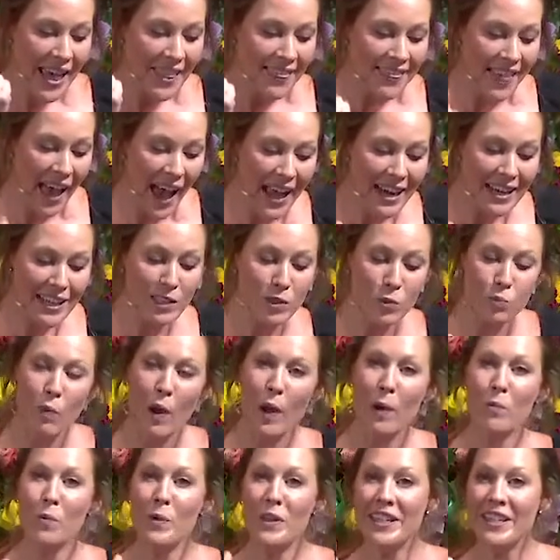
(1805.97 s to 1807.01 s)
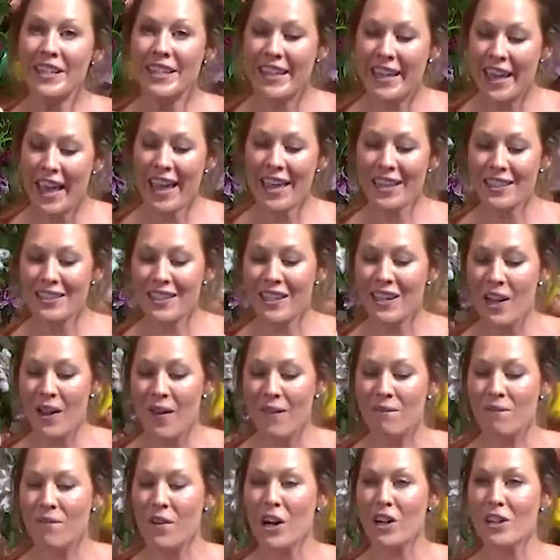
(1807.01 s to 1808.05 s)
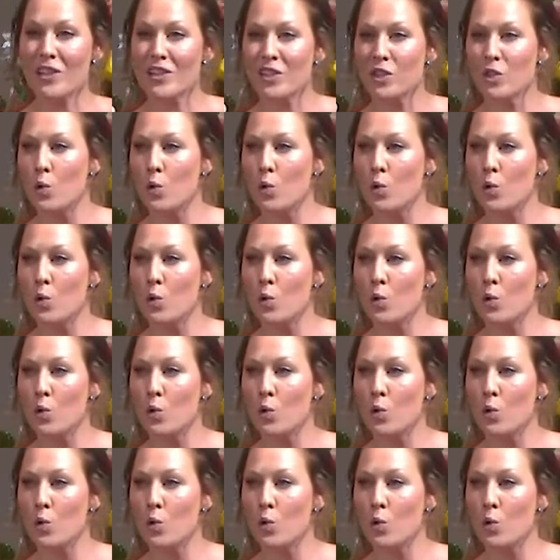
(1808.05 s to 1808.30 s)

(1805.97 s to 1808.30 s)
That is when we get verse